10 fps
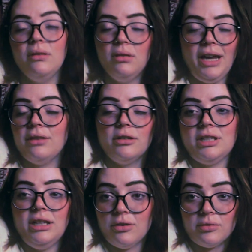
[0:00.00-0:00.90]
like
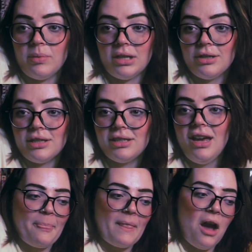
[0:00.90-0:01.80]
1,300 pages
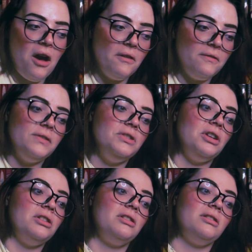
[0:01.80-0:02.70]
of
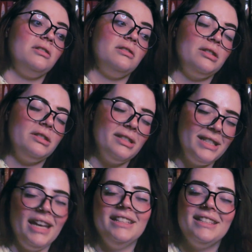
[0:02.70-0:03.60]
just
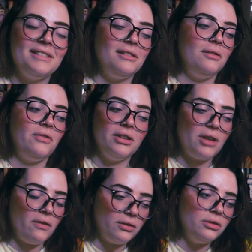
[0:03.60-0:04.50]
dense
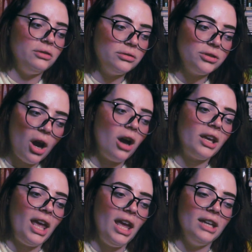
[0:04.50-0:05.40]
philosophical
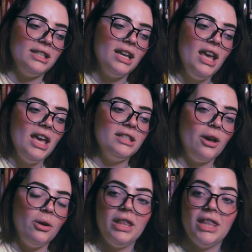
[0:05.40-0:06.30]
talk, and
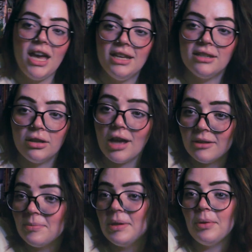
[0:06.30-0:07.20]
so in the end, a lot
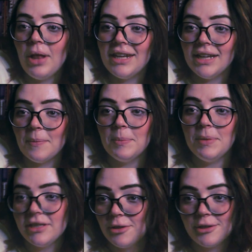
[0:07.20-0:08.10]
of people ended up
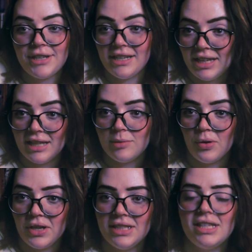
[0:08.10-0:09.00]
misunderstanding his
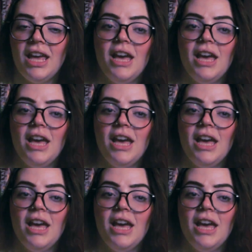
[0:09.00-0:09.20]
points.